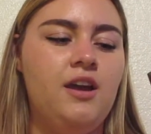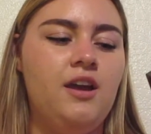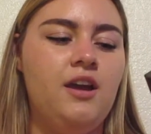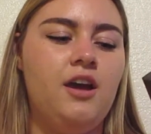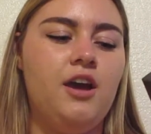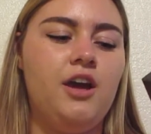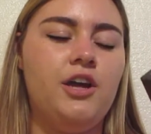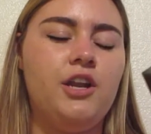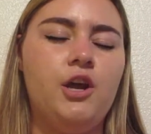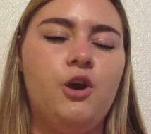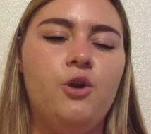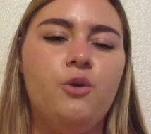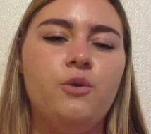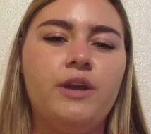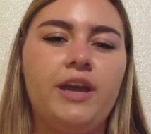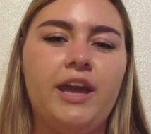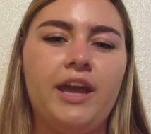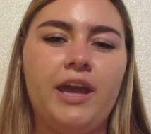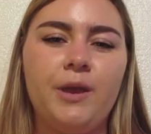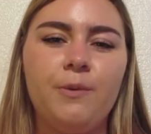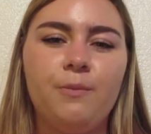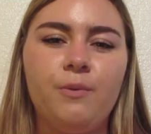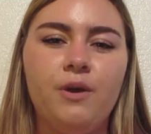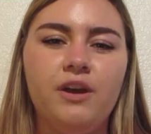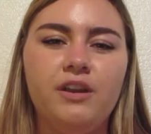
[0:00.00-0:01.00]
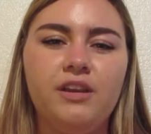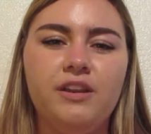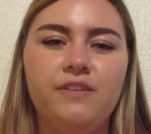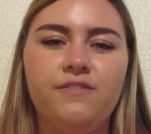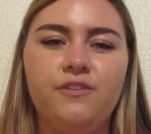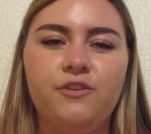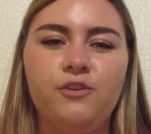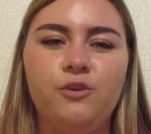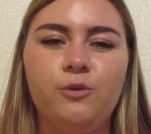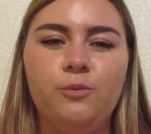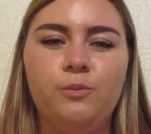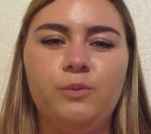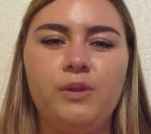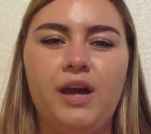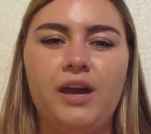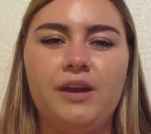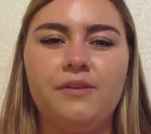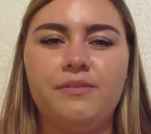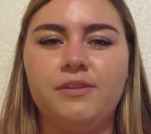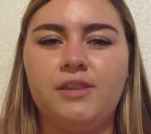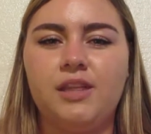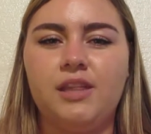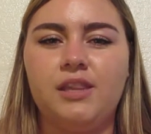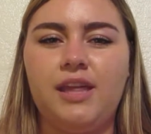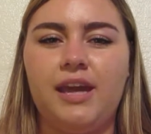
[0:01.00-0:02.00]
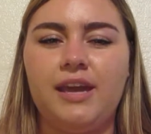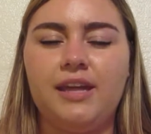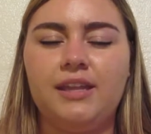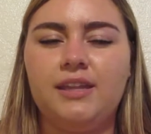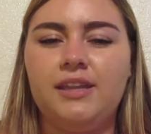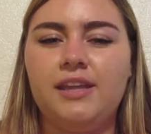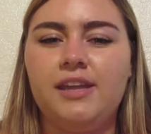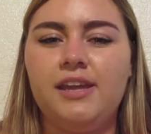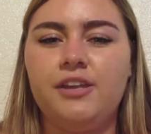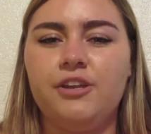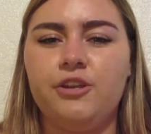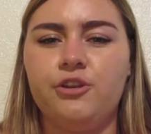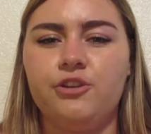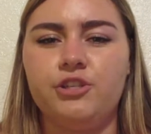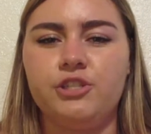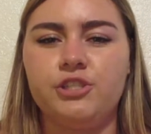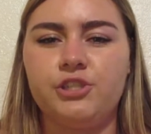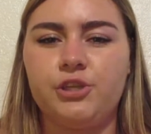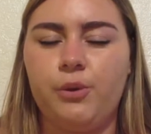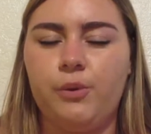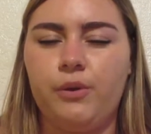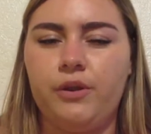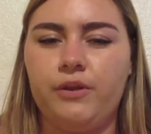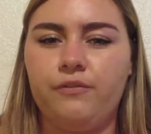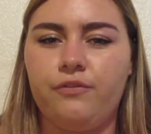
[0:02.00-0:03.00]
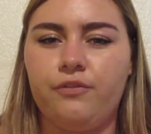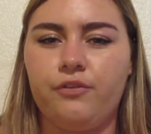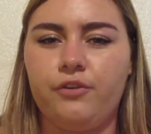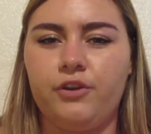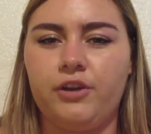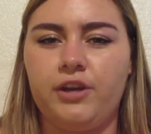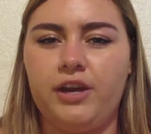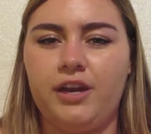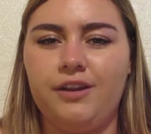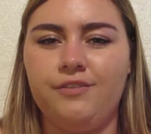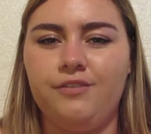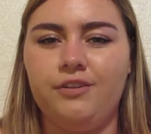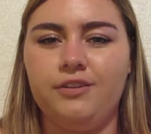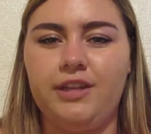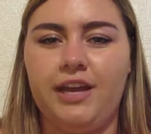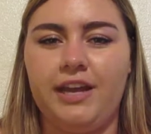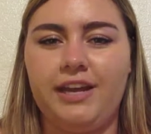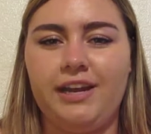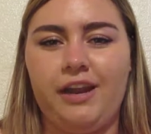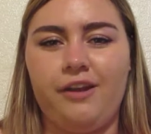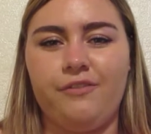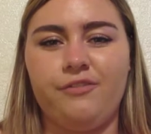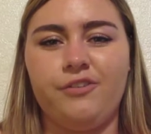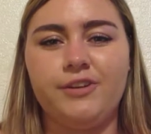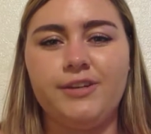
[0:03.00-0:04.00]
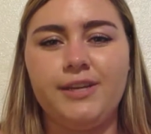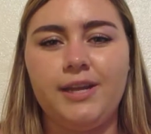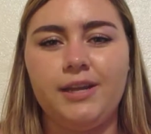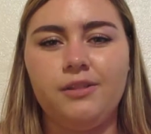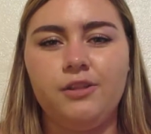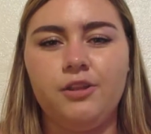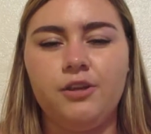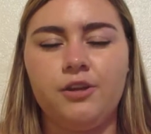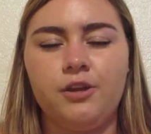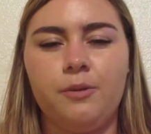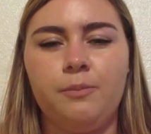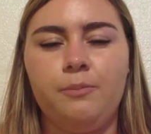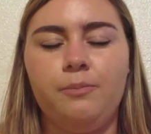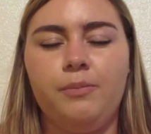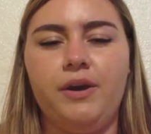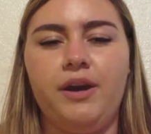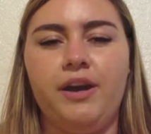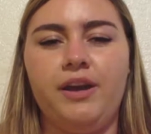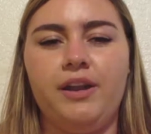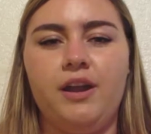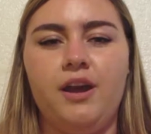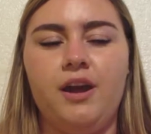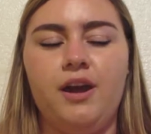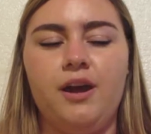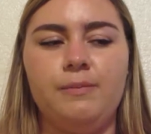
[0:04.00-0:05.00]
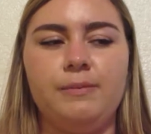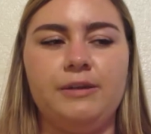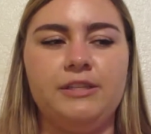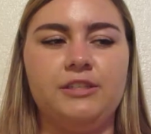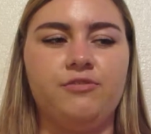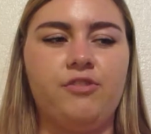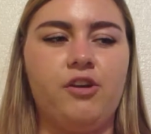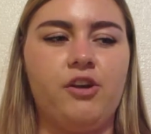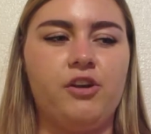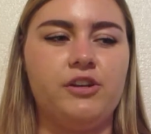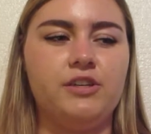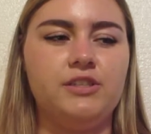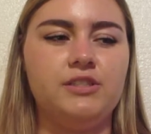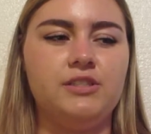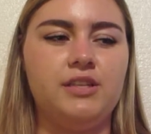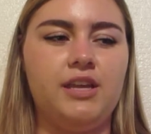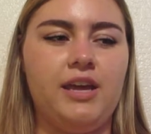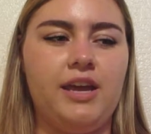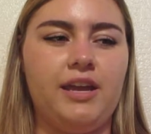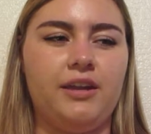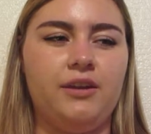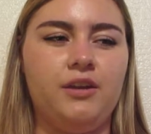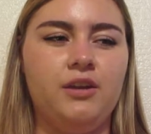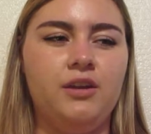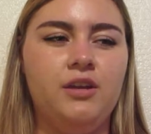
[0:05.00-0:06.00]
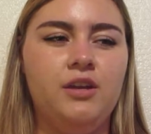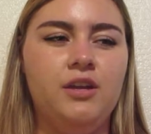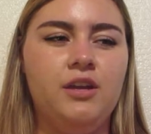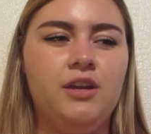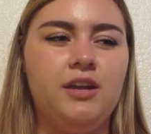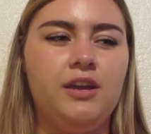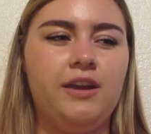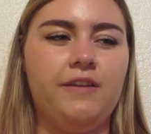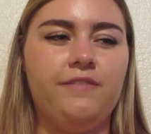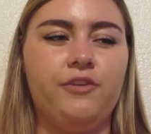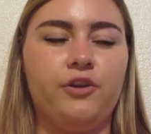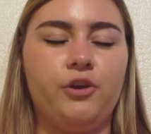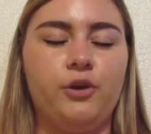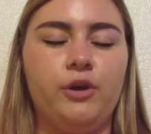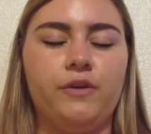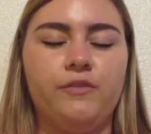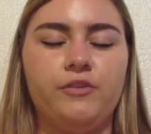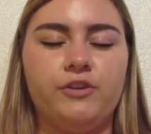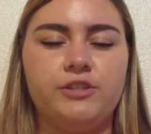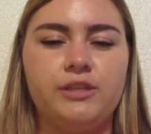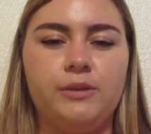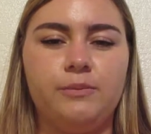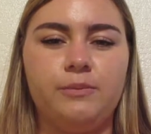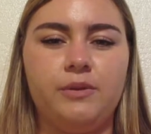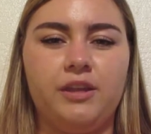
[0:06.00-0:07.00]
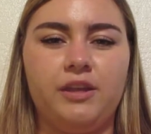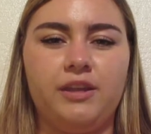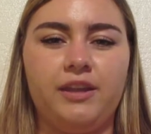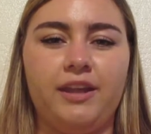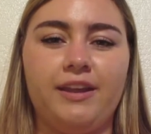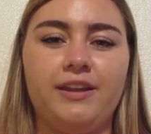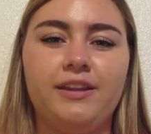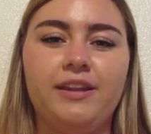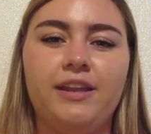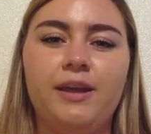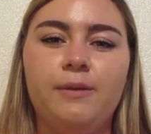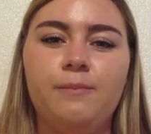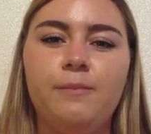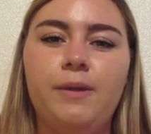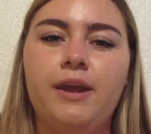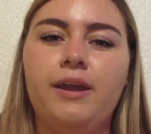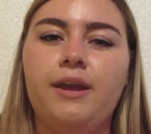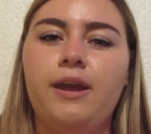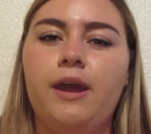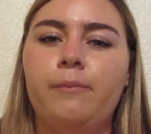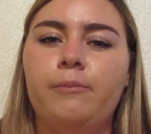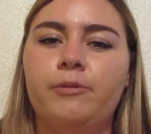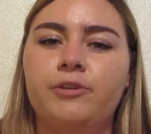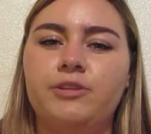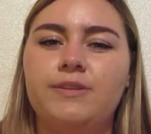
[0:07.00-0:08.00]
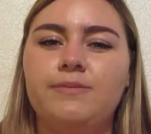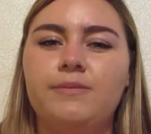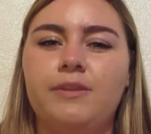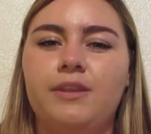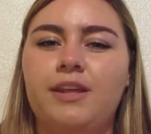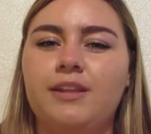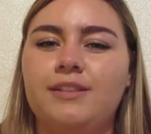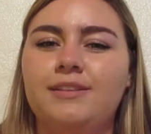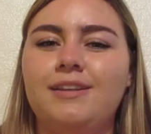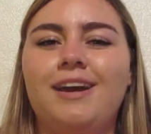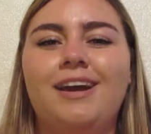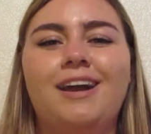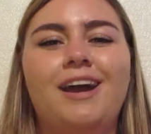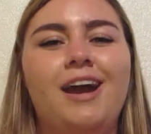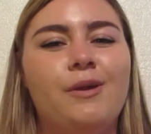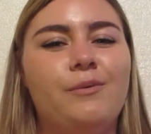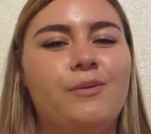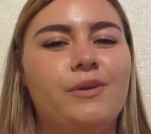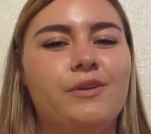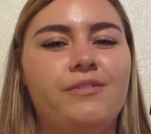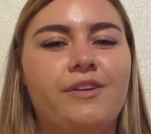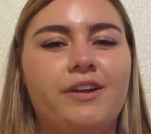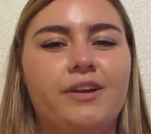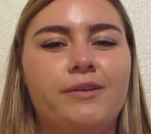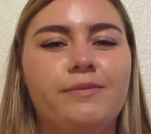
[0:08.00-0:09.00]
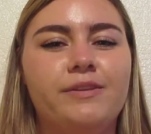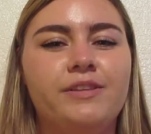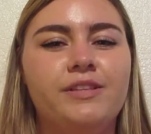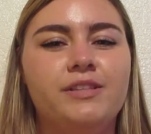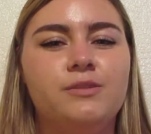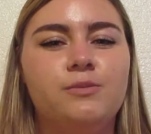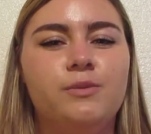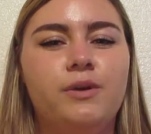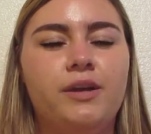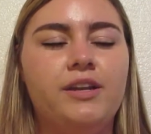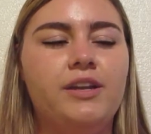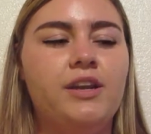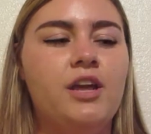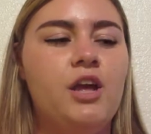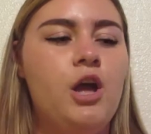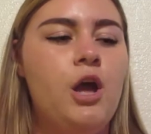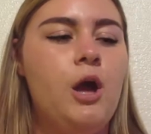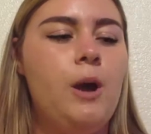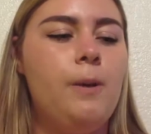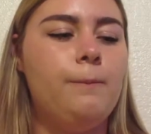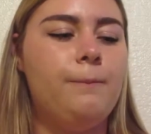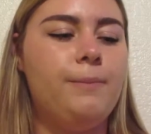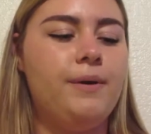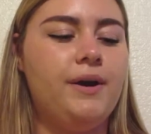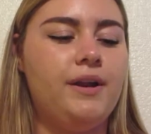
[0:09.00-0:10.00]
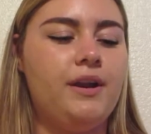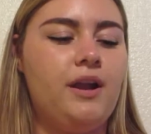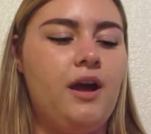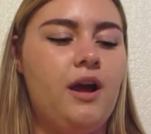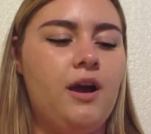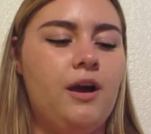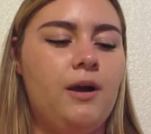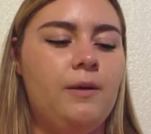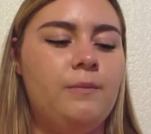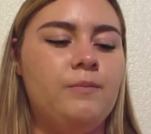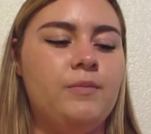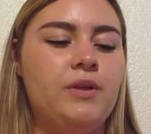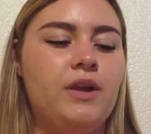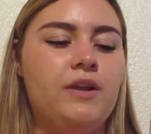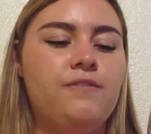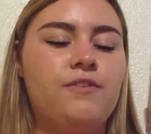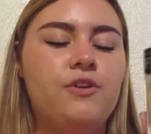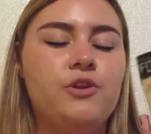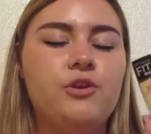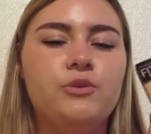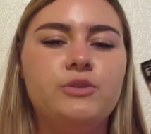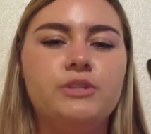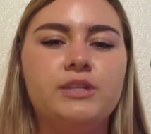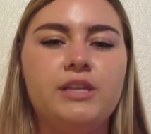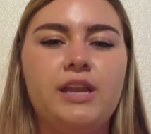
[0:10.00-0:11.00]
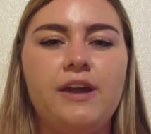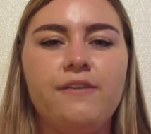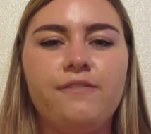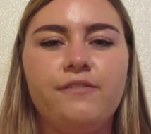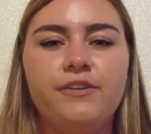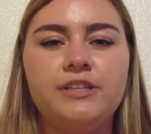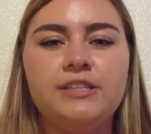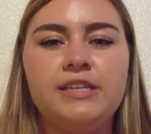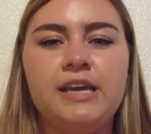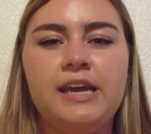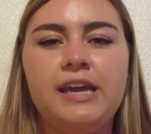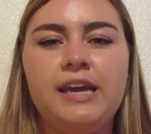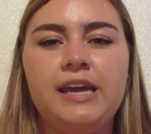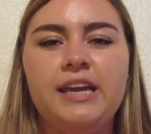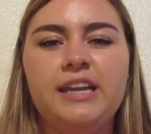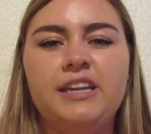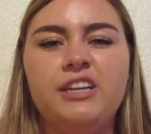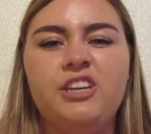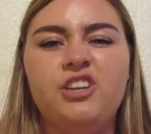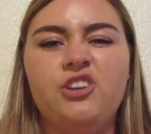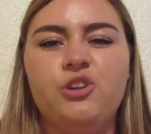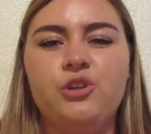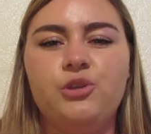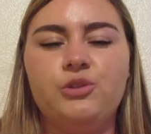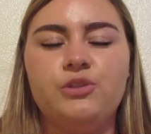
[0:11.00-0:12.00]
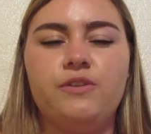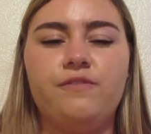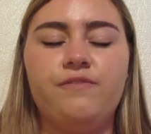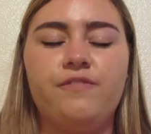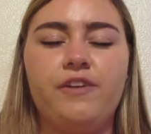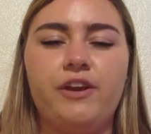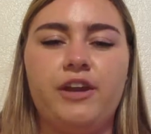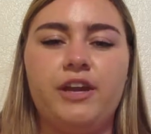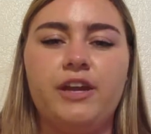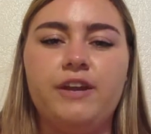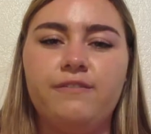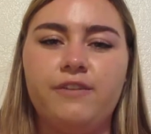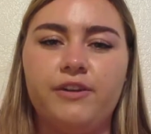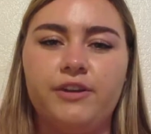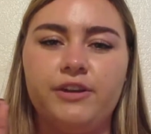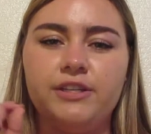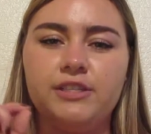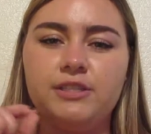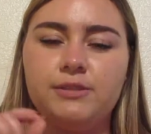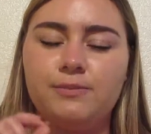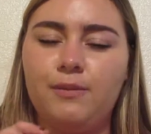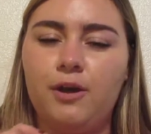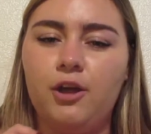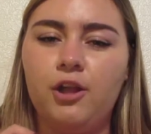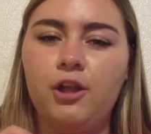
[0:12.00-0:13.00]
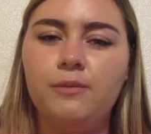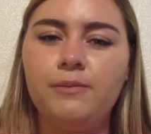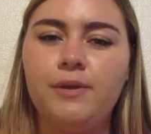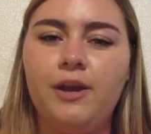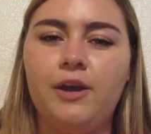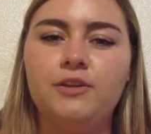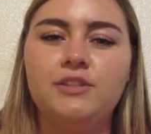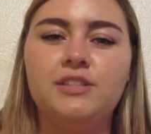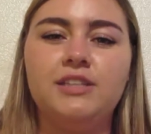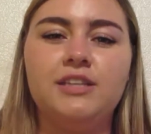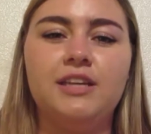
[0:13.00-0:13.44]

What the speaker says: an okay one if you apply really lightly and you're just going for kind of a light everyday look, but as far as like if you're going for something like glam makeup or something like that, I wouldn't recommend this one. But if you use it every day and you use a very, very small amount,